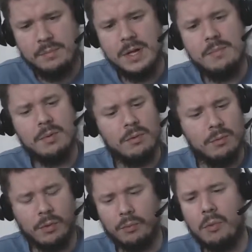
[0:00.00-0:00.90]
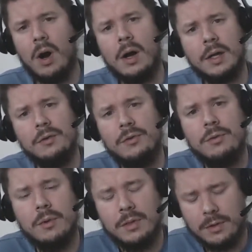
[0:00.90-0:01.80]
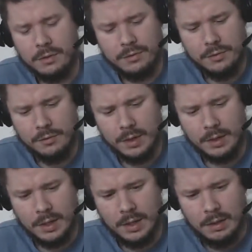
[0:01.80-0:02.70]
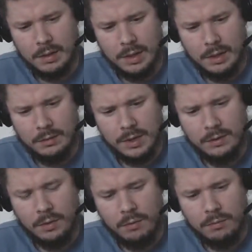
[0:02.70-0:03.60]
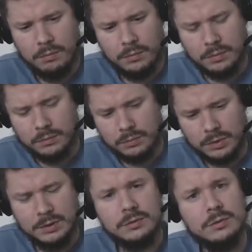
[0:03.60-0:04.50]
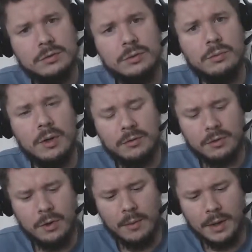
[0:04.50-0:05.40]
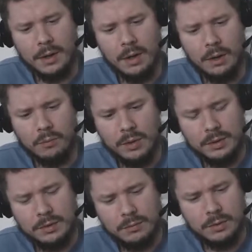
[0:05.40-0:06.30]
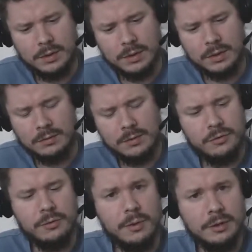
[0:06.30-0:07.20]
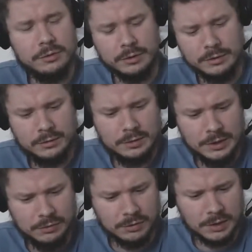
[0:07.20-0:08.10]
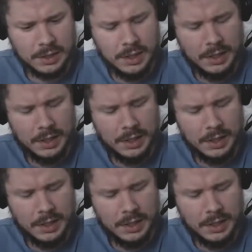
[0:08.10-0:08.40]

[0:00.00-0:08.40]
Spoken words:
people will walk and do what they're doing, and they don't listen to what's going on, what the situation is teaching.